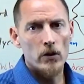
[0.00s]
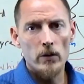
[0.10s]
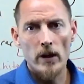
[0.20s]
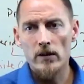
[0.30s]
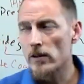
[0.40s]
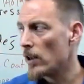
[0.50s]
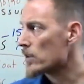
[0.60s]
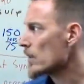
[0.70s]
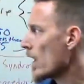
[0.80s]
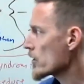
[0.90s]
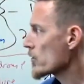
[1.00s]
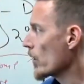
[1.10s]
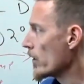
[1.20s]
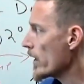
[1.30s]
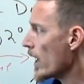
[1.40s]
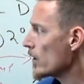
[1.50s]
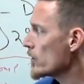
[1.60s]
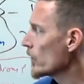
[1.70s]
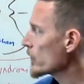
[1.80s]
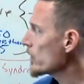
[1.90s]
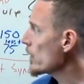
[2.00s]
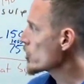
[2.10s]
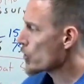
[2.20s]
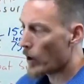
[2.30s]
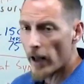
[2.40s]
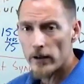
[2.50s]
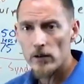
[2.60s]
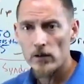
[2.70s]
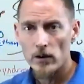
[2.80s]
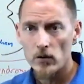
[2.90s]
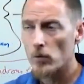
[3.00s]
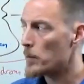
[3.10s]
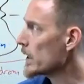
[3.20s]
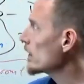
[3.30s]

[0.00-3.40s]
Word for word: for you, that's testosterone. Now, you'll see a trend since we've